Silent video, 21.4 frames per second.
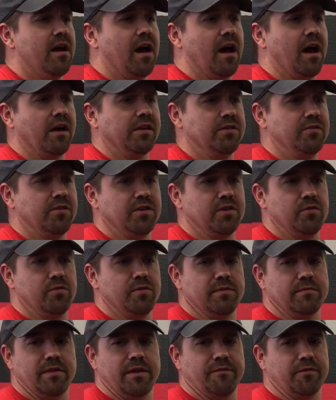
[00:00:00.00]
You can
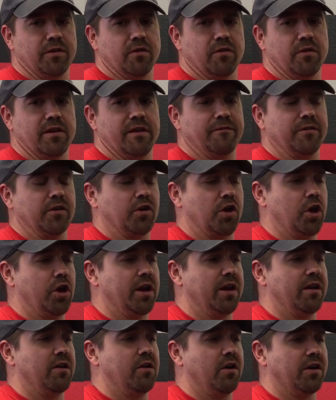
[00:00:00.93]
do, if you're
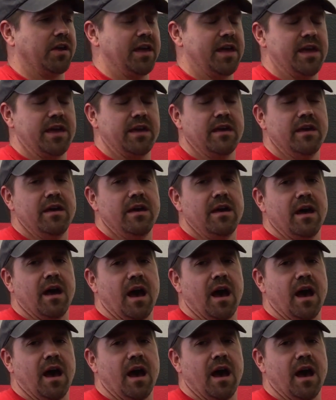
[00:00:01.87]
good at hooking,